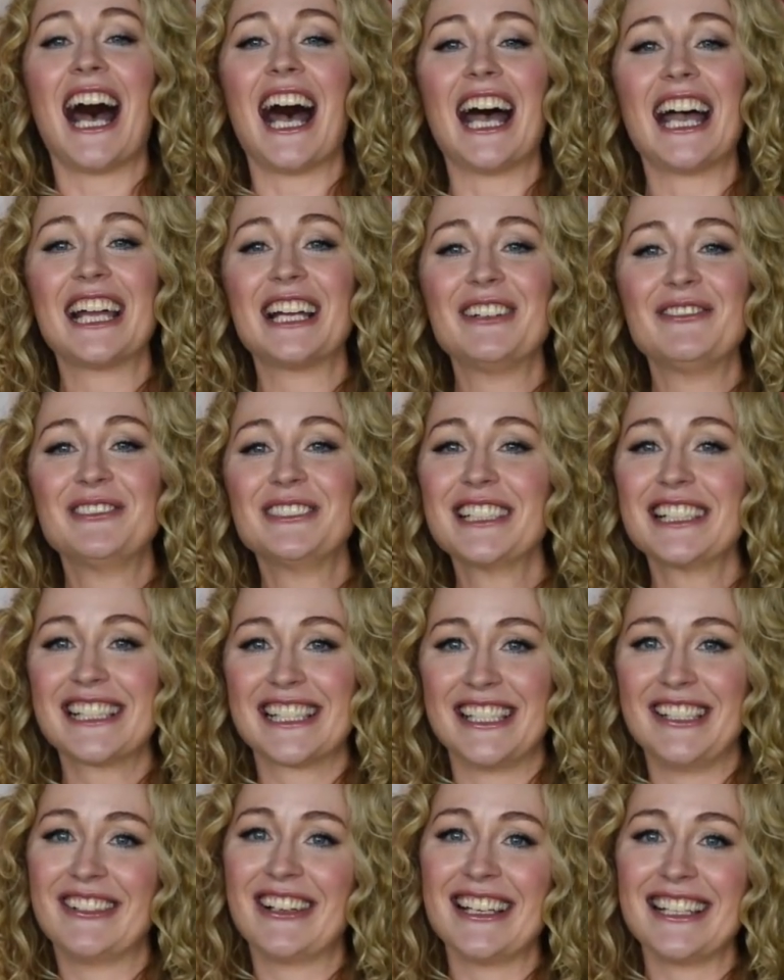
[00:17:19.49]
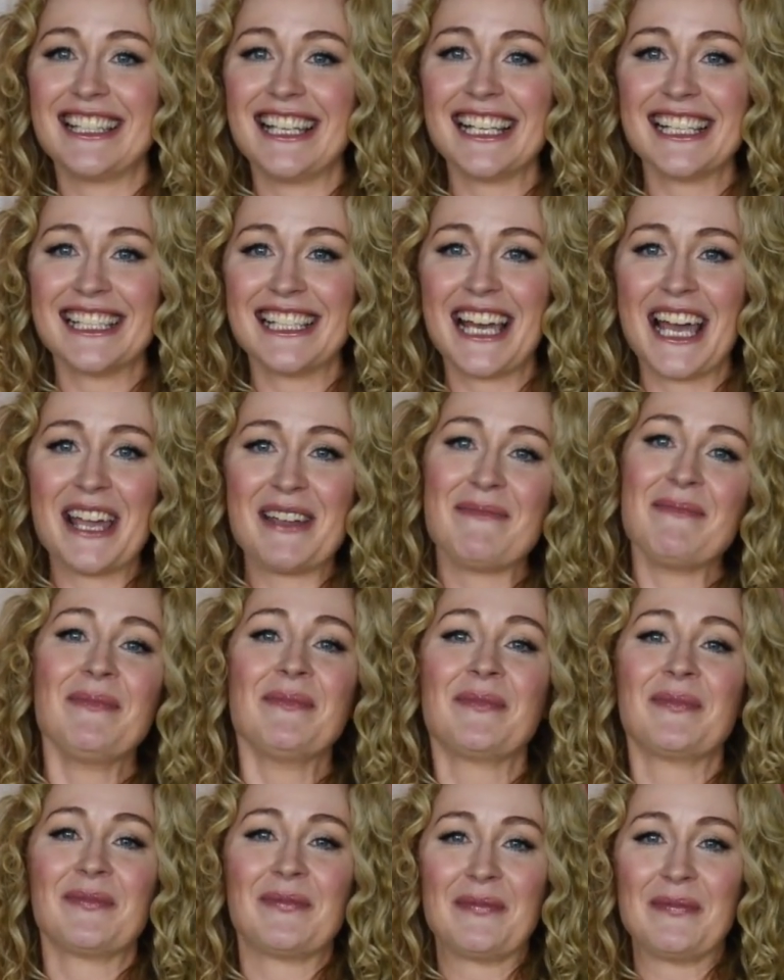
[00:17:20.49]
I will see you guys next
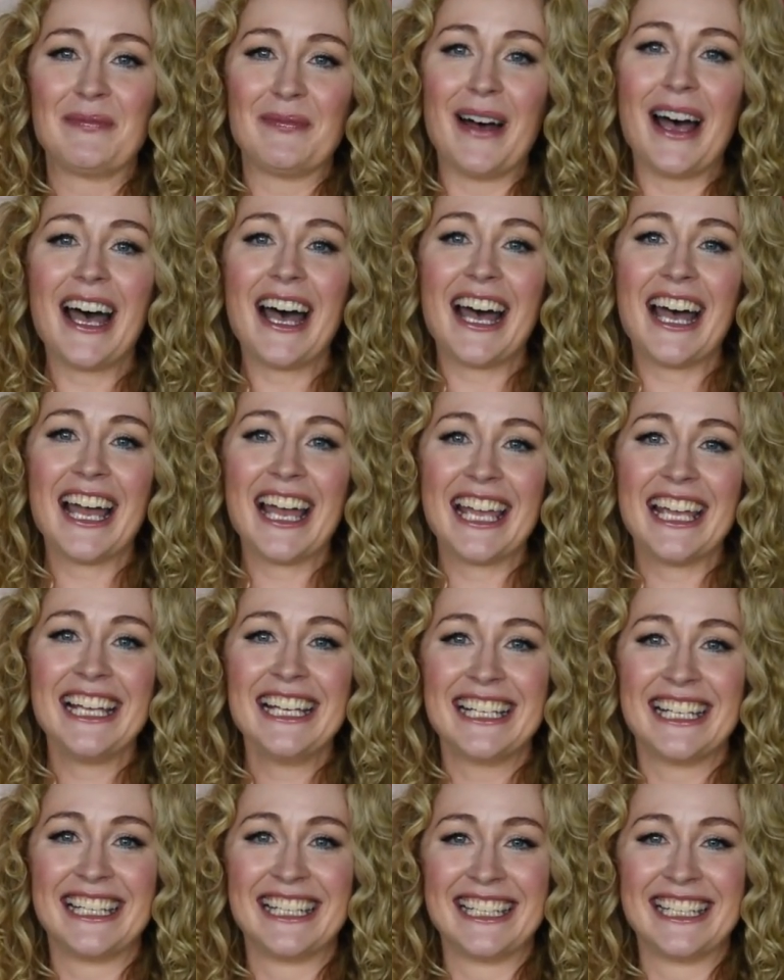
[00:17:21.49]
time. Bye.